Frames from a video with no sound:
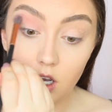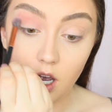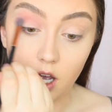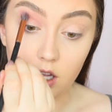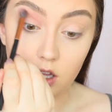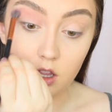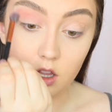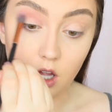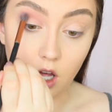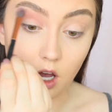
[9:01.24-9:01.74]

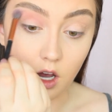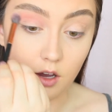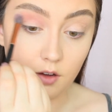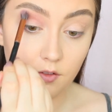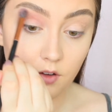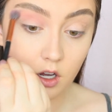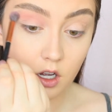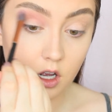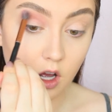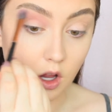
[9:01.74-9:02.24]
I
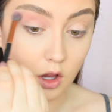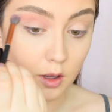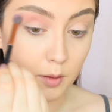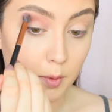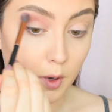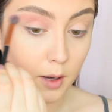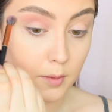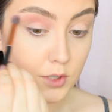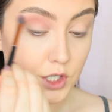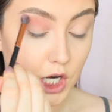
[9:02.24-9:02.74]
love
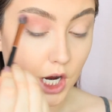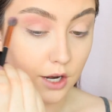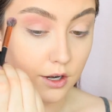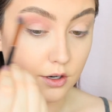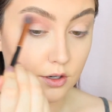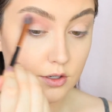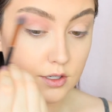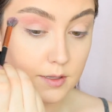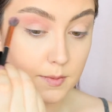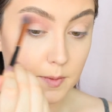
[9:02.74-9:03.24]
ColourPop
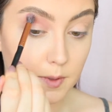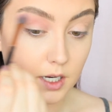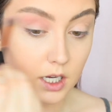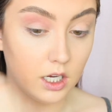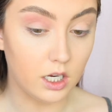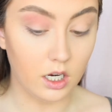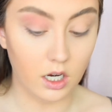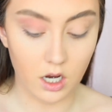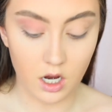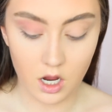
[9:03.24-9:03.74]
shadows,
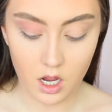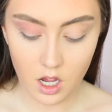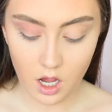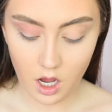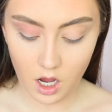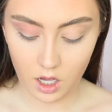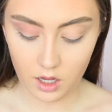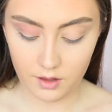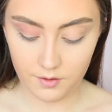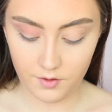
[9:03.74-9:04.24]
but
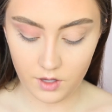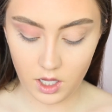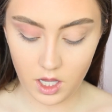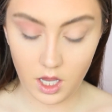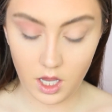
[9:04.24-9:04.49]
I live in